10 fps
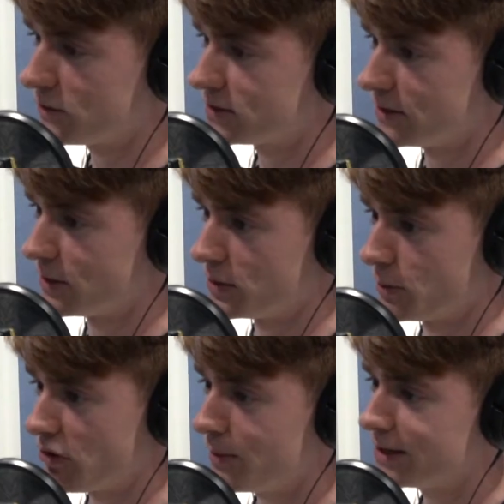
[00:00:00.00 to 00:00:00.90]
obviously the
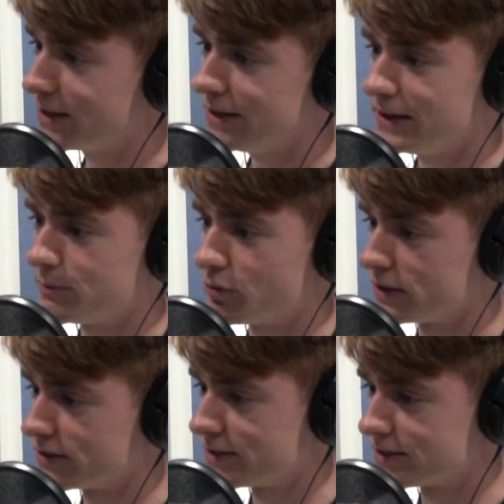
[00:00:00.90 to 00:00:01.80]
Premier League
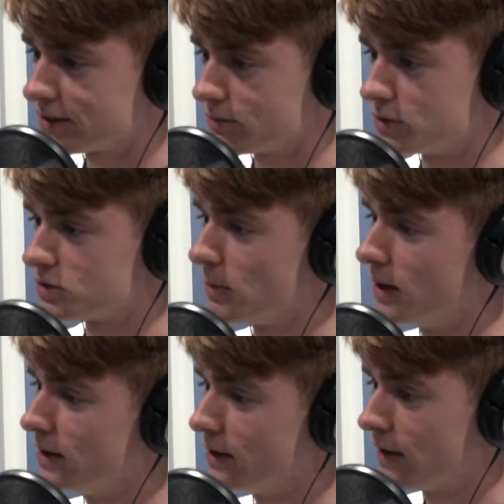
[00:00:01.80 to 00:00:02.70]
brings in so much money.